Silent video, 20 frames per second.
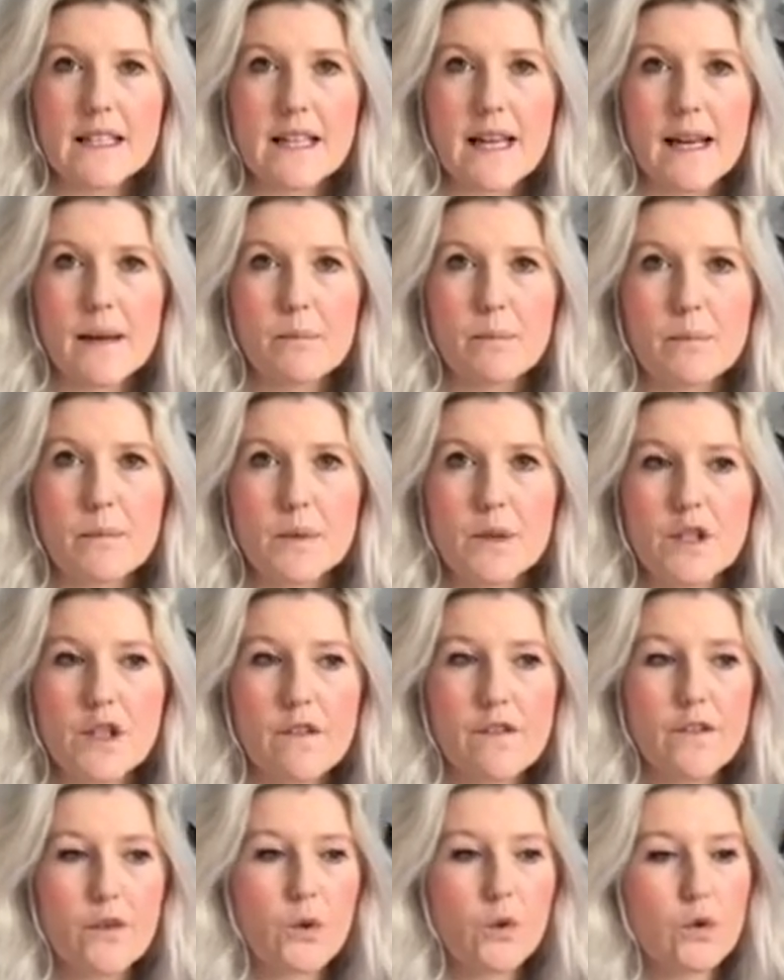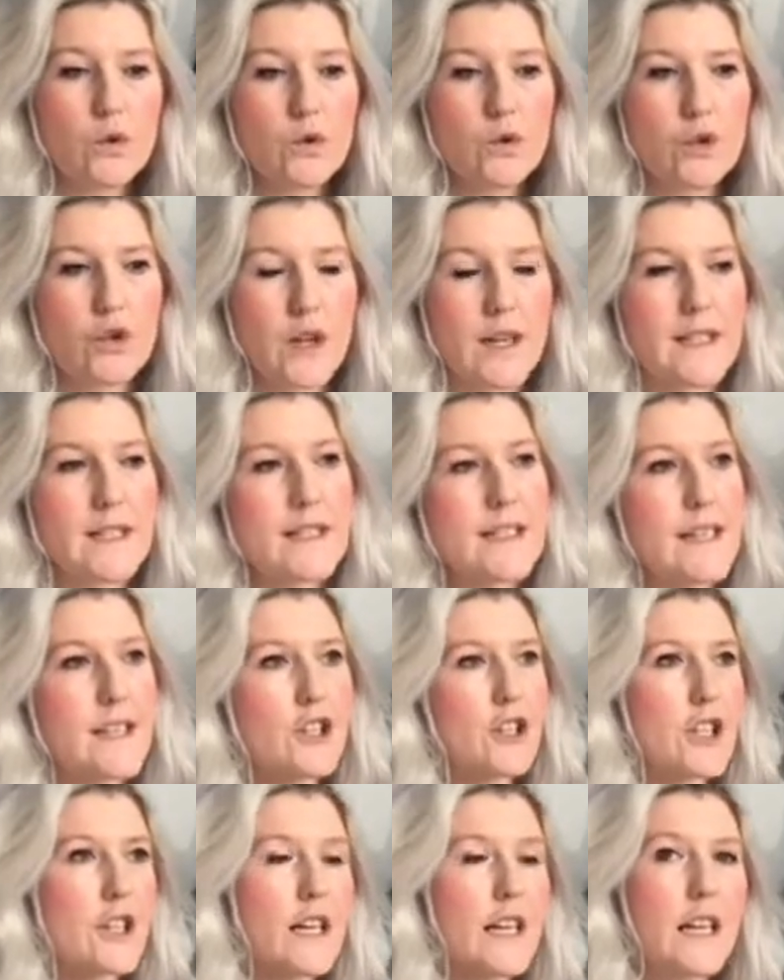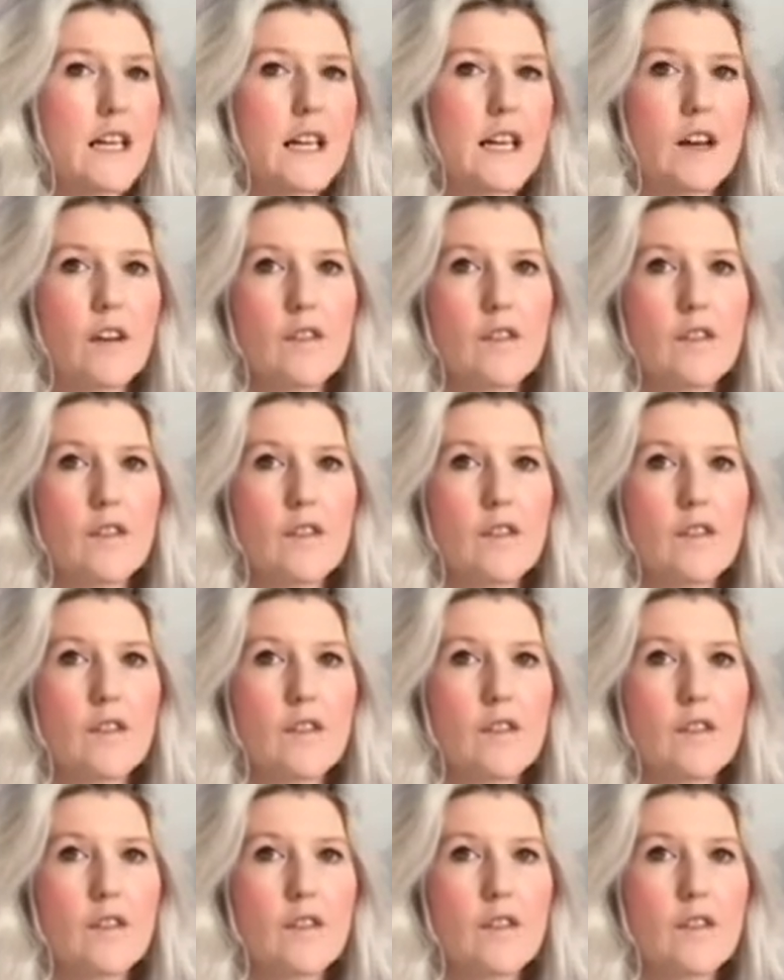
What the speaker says: tips for transitioning